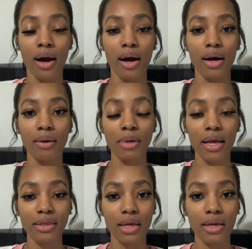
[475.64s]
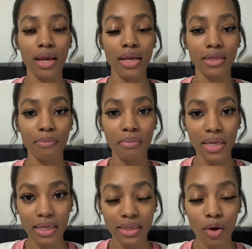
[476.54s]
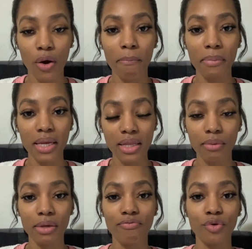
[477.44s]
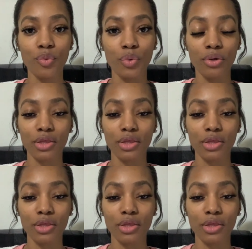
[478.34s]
um, as a as a means or a medium, if you will,